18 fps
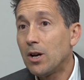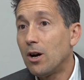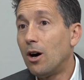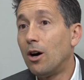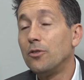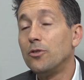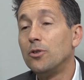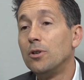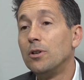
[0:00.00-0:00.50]

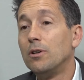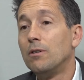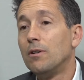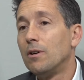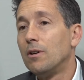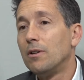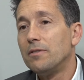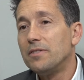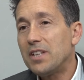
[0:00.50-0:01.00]
on the
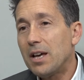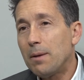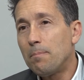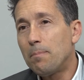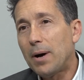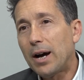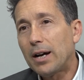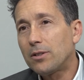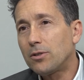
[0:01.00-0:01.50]

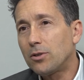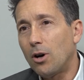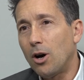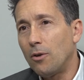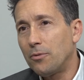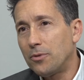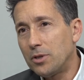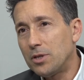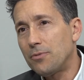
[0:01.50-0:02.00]
impact
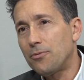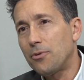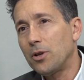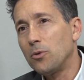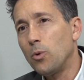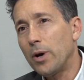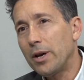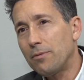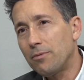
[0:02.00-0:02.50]
of the
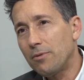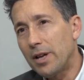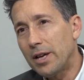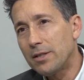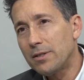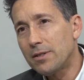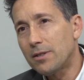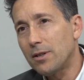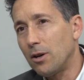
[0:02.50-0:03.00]
different
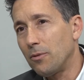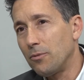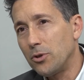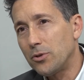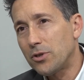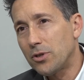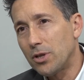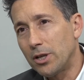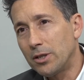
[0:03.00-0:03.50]
wavelengths of the
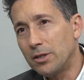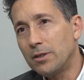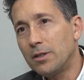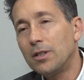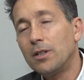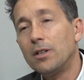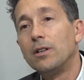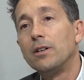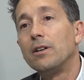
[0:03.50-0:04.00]
sun
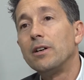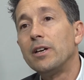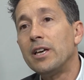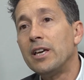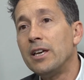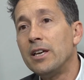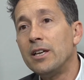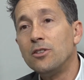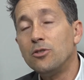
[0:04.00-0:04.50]

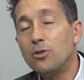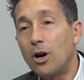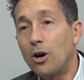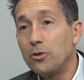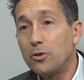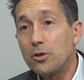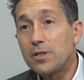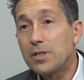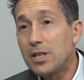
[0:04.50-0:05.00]

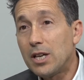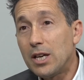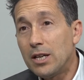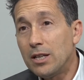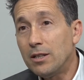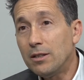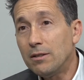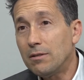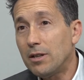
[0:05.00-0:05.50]
on the
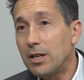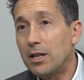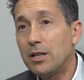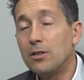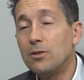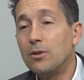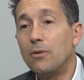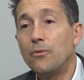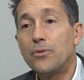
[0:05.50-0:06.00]
skin,
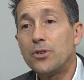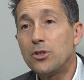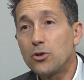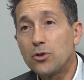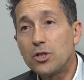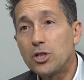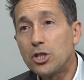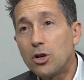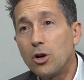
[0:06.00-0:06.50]
in
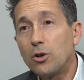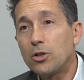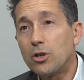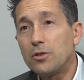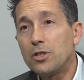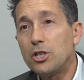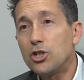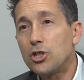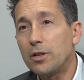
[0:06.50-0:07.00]
physiological
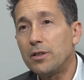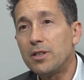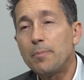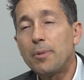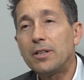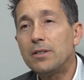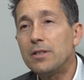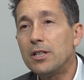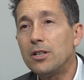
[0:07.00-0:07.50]
condition,
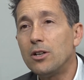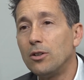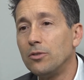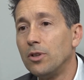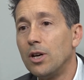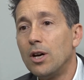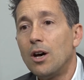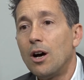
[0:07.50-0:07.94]
depending on